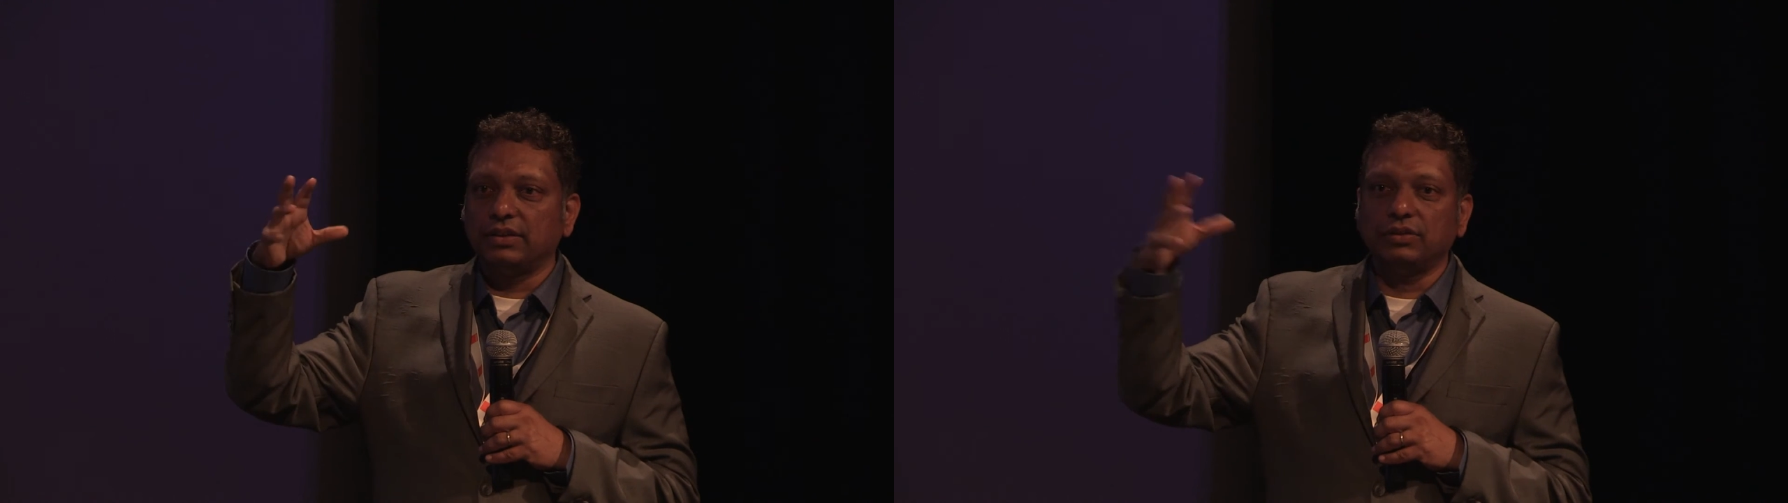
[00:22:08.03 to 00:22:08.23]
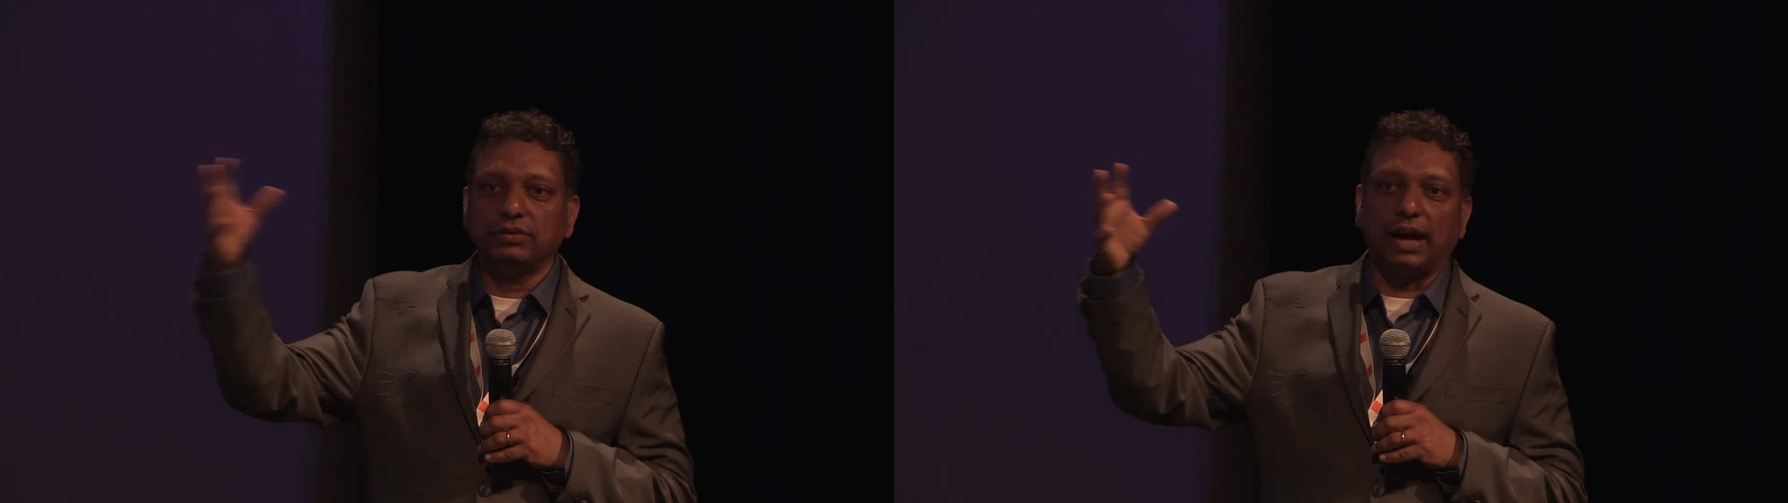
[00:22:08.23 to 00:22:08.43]

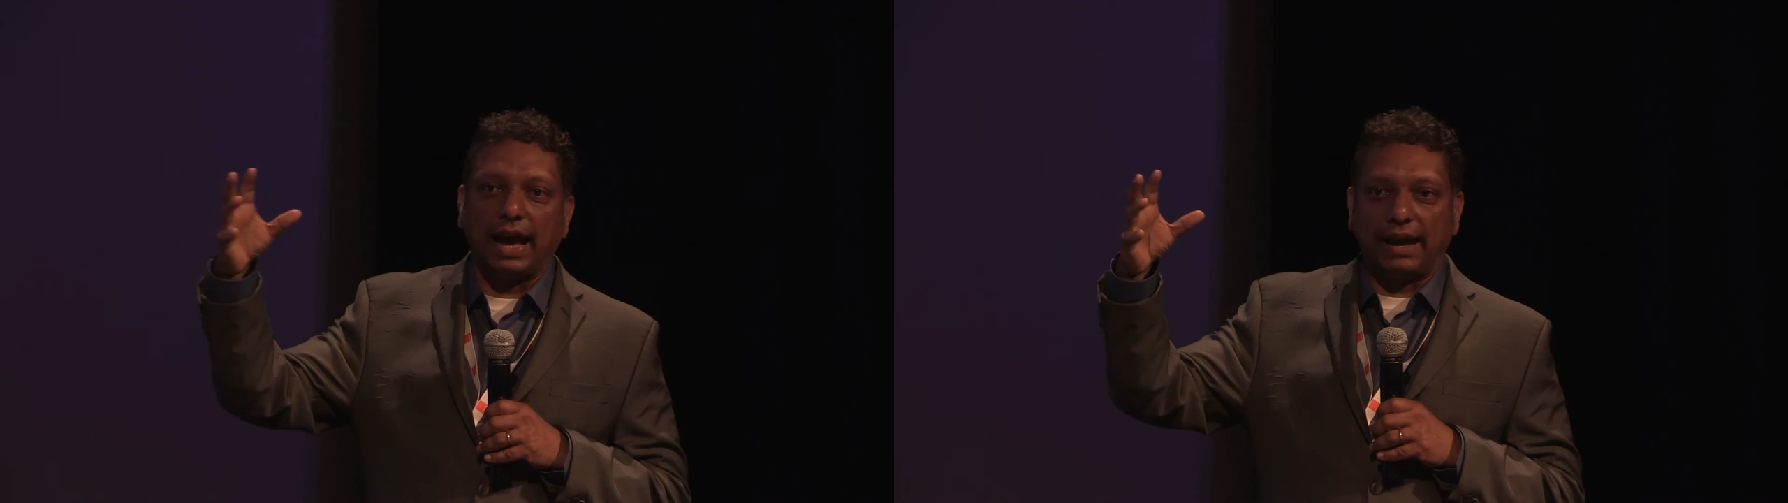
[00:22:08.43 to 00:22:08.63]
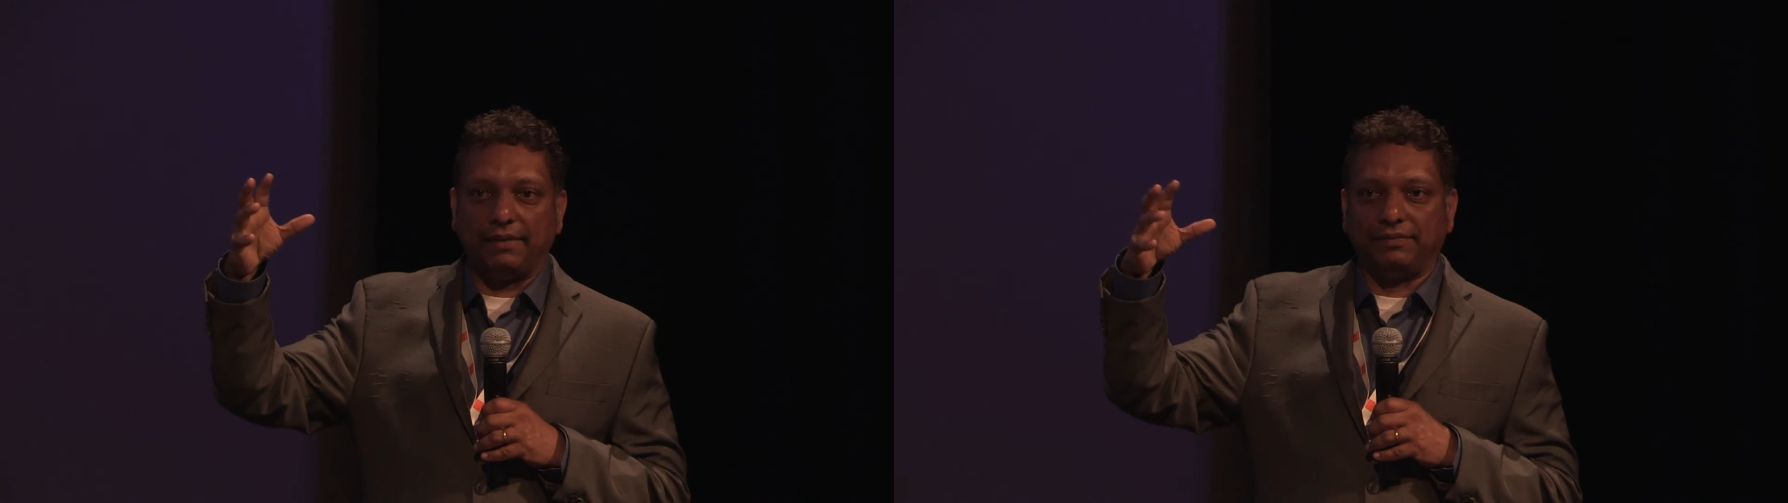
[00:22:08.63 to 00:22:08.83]
you
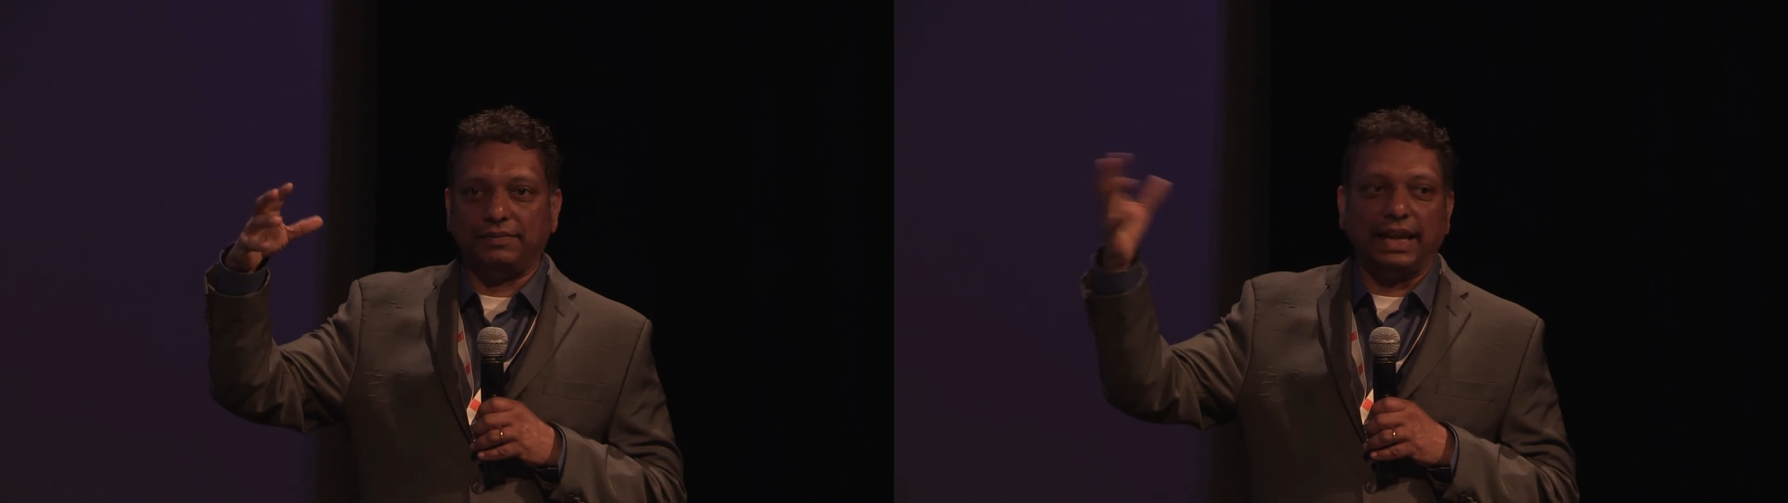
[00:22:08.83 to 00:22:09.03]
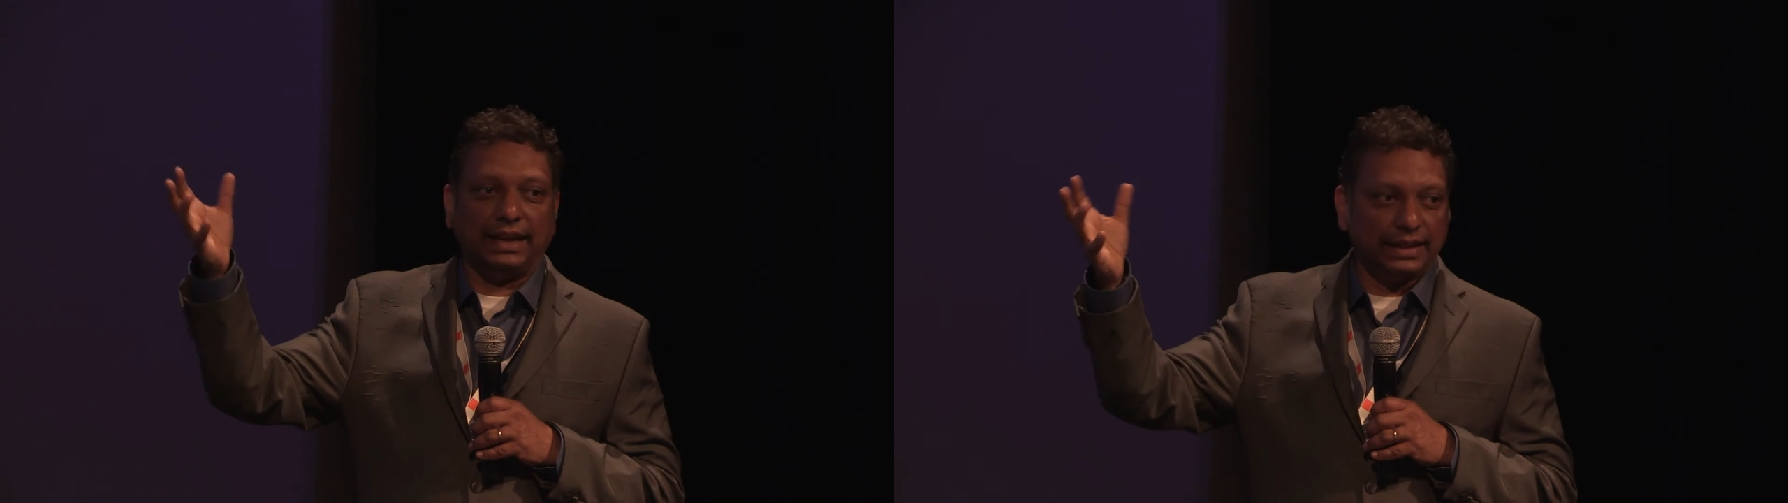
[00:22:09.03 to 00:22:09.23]
have
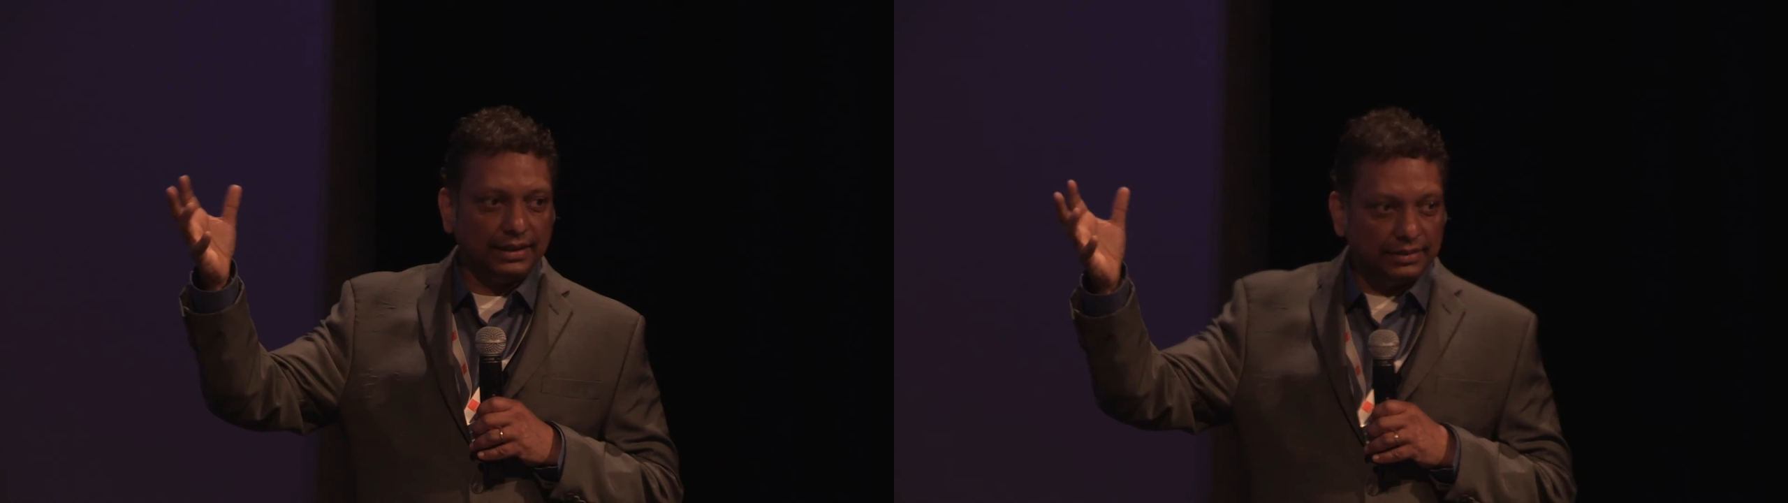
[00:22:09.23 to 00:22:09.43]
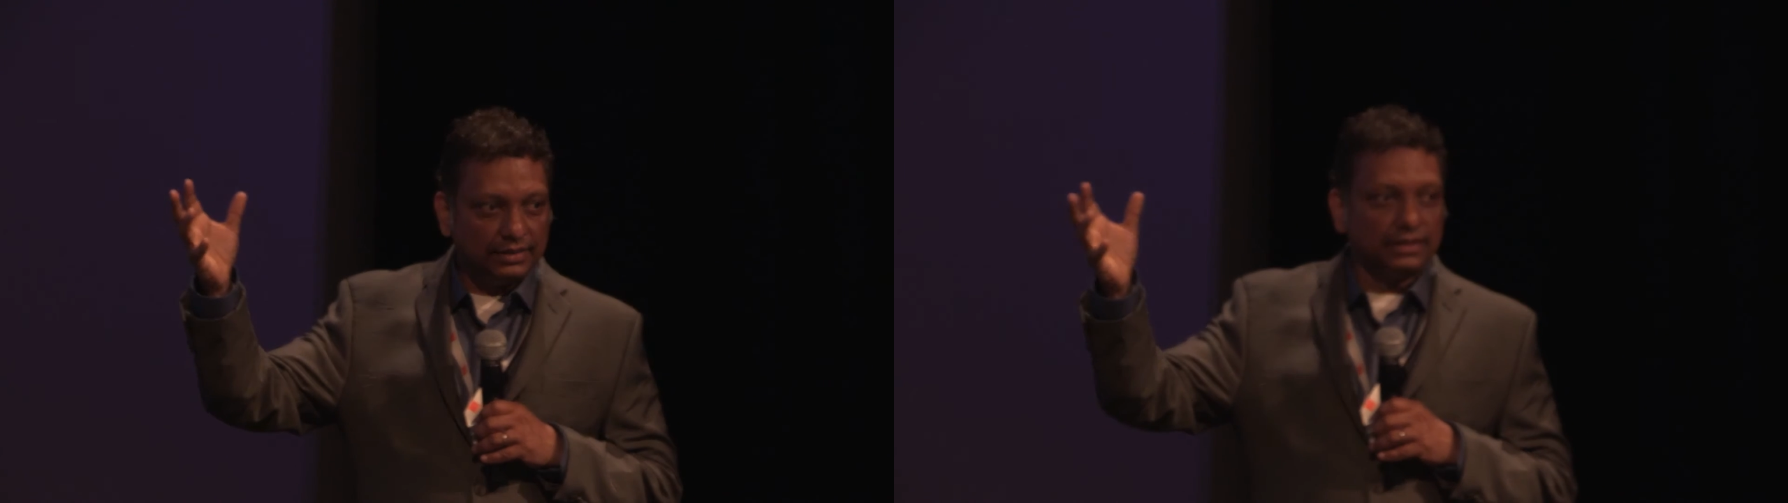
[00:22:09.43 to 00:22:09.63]
data,